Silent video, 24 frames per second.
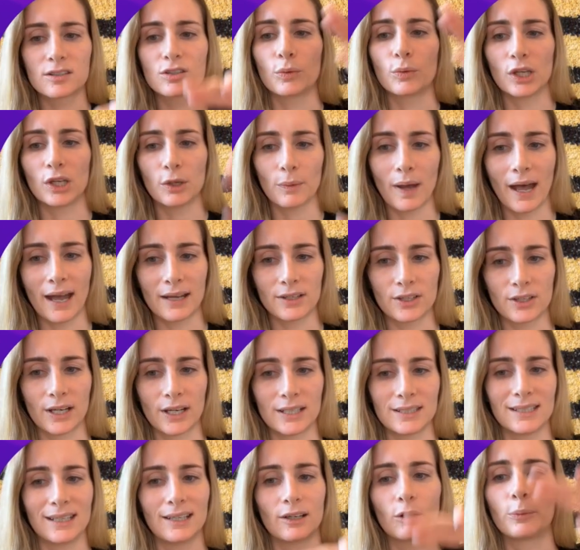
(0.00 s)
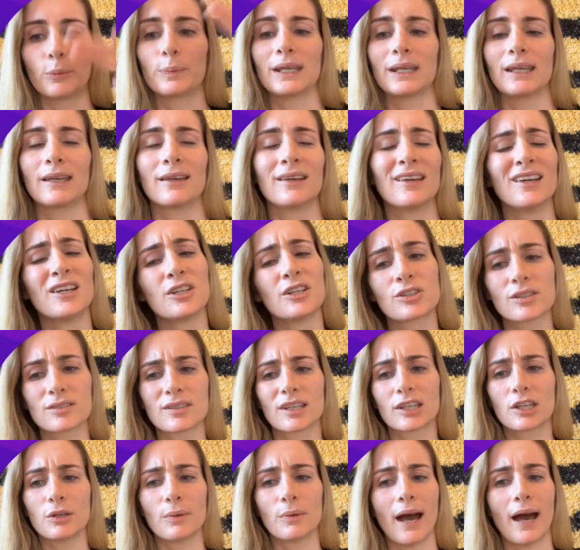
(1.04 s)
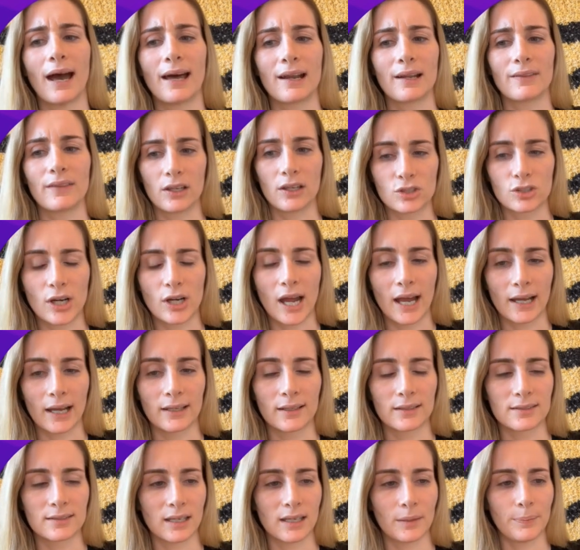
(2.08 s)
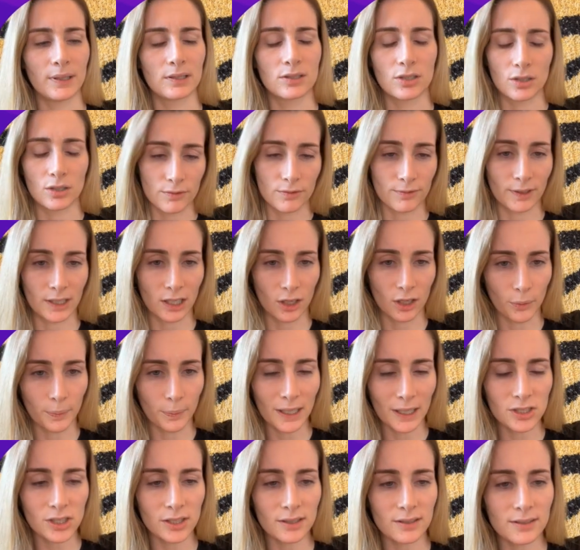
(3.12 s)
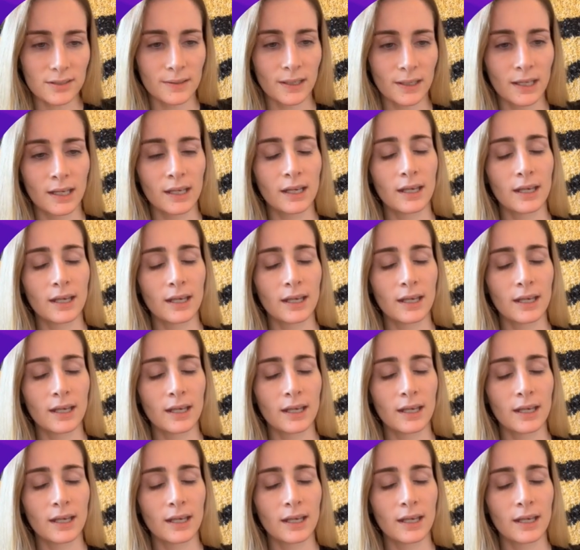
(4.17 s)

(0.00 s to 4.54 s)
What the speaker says: So when you add your ID, it'll be just like you added that tracking snippet to your video pages.